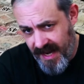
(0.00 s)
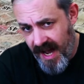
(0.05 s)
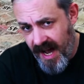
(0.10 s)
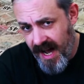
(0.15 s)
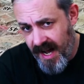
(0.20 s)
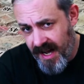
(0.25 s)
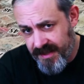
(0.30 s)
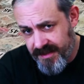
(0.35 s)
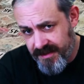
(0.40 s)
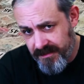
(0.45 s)

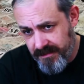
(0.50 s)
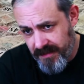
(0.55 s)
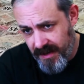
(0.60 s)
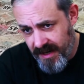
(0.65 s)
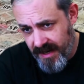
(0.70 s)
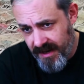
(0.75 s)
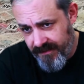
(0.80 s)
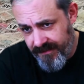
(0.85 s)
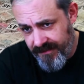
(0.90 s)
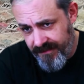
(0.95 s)
art
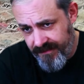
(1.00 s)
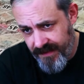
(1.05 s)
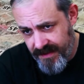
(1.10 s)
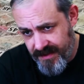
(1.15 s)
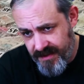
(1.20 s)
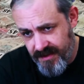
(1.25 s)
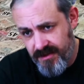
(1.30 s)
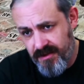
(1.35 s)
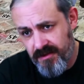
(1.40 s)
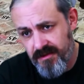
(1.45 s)
by
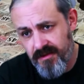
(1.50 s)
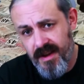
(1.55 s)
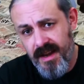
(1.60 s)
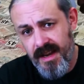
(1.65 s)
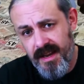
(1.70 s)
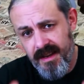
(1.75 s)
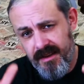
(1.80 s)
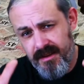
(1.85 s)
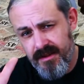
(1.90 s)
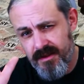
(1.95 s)
Vincent
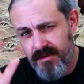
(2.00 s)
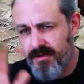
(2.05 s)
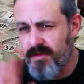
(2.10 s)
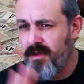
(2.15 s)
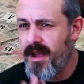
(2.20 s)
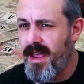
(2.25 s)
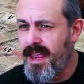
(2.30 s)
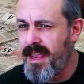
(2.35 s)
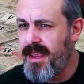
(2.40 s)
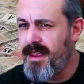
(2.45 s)

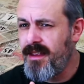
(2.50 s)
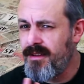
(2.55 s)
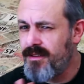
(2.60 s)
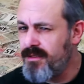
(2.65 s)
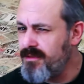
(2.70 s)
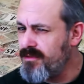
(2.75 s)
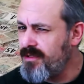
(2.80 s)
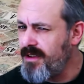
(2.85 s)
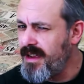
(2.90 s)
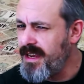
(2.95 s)

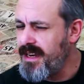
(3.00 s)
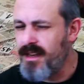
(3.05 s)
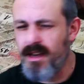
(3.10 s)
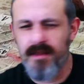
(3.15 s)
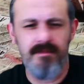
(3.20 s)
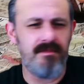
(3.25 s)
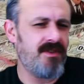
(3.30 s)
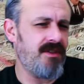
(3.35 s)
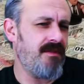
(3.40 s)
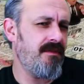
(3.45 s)
Dutrain.
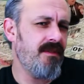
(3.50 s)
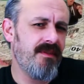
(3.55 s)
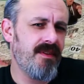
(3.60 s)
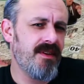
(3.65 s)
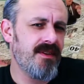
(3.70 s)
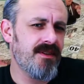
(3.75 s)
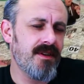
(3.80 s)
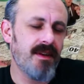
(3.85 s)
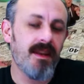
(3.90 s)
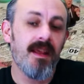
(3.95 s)
I'm sorry,
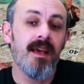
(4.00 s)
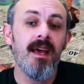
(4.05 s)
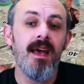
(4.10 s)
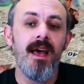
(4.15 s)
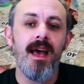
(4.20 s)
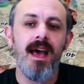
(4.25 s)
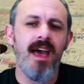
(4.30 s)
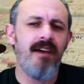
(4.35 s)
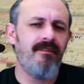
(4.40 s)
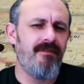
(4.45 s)
Vincent,
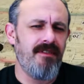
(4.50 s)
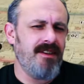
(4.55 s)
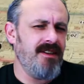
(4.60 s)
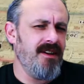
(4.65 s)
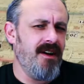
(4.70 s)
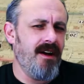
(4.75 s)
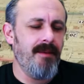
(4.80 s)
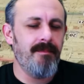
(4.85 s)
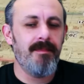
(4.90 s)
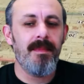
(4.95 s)
every
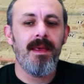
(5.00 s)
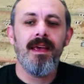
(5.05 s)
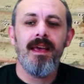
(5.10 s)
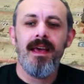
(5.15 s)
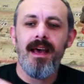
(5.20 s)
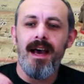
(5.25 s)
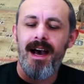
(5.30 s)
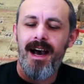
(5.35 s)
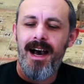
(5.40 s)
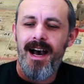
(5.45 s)
time.
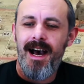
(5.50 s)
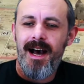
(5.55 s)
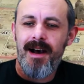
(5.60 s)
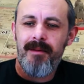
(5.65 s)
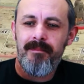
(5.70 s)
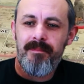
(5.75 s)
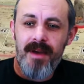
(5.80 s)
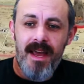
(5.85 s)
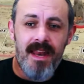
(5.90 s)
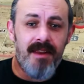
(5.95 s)

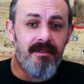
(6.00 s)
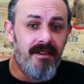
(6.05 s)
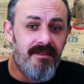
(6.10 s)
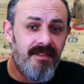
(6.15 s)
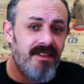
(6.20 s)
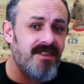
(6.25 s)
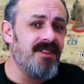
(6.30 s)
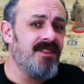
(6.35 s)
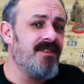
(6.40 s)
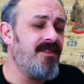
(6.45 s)
But anyway,
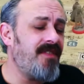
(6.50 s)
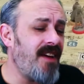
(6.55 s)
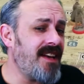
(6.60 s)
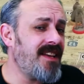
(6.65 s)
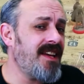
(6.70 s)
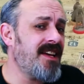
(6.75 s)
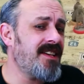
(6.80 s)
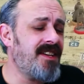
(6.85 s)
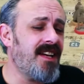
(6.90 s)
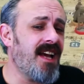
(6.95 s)
Vincent's
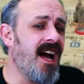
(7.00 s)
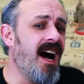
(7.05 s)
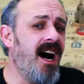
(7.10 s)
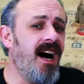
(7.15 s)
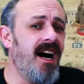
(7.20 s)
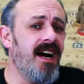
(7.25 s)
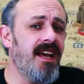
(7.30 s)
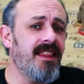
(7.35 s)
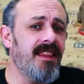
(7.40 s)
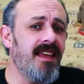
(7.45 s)
fantastic
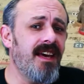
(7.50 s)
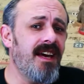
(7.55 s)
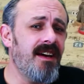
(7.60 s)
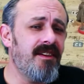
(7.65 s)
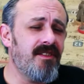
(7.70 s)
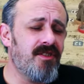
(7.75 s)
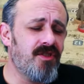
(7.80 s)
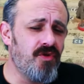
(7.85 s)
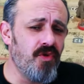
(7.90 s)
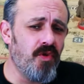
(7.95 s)
art in there.
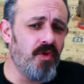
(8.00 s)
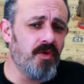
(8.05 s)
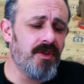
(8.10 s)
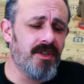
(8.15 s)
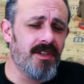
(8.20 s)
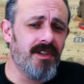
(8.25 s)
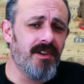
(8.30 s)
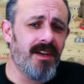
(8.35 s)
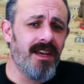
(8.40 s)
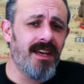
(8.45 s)
It's
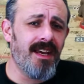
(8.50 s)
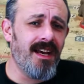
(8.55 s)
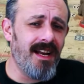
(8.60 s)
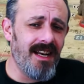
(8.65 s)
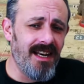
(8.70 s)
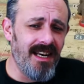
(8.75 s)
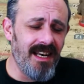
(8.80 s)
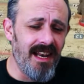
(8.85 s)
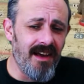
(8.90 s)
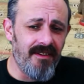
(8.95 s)
gorgeous looking
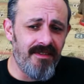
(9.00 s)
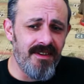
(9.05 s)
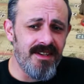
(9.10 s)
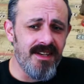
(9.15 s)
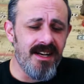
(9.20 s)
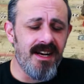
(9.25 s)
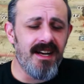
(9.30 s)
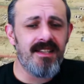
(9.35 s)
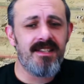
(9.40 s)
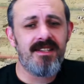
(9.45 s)
art. Love his
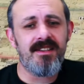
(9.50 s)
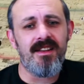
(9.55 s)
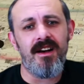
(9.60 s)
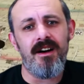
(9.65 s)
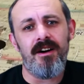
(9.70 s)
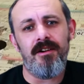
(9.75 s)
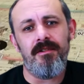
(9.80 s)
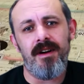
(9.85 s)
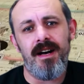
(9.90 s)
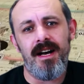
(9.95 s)
art
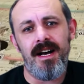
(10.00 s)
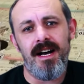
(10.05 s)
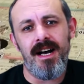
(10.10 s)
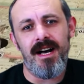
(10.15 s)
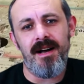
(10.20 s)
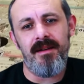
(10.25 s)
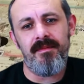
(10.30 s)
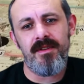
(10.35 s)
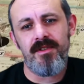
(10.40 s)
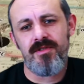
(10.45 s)
style.
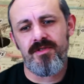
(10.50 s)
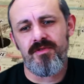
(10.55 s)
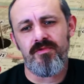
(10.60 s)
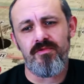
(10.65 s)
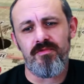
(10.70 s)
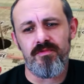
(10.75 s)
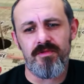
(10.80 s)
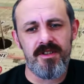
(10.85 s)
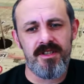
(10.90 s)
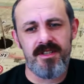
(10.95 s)
It's
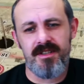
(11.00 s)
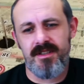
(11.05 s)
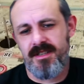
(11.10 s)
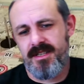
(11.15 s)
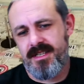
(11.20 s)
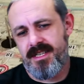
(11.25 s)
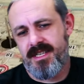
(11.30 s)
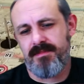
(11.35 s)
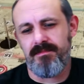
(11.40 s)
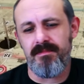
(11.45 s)
all
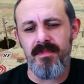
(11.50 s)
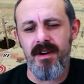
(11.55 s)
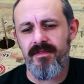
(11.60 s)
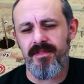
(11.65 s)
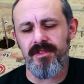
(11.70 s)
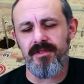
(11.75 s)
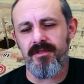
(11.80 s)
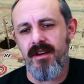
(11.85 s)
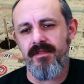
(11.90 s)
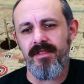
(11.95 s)
just
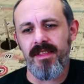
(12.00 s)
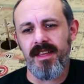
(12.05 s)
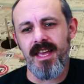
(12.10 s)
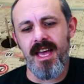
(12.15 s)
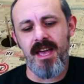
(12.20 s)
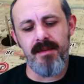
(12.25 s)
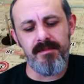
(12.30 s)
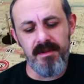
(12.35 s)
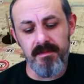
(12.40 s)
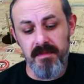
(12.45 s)
smothered all over the
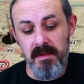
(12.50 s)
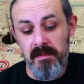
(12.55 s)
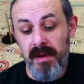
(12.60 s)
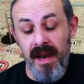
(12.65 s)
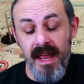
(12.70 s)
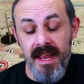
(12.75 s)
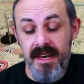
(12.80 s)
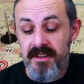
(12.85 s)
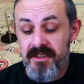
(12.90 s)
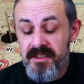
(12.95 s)
game. Can be
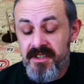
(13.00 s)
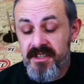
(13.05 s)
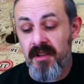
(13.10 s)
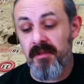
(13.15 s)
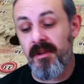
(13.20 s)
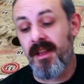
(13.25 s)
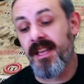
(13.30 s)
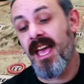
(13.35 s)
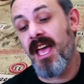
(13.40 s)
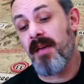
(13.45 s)
played as a
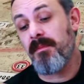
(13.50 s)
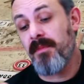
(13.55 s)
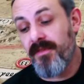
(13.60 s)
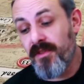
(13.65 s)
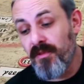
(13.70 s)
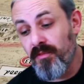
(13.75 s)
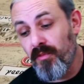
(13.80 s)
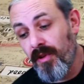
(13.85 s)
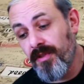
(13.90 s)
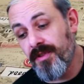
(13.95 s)
solo game if
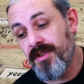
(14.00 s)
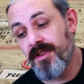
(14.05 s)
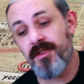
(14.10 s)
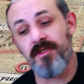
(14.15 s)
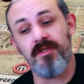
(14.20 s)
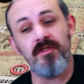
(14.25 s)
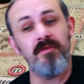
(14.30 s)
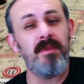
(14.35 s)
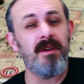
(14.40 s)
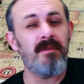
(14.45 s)
you want to
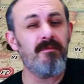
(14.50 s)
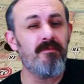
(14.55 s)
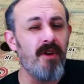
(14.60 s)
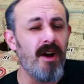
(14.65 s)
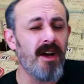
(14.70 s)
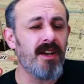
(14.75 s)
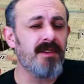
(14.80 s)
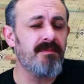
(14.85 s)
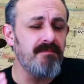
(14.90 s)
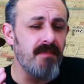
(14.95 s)
do, but
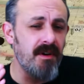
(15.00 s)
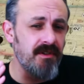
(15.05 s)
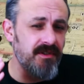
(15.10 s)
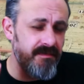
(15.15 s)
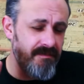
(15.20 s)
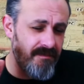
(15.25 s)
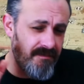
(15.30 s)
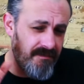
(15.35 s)
works most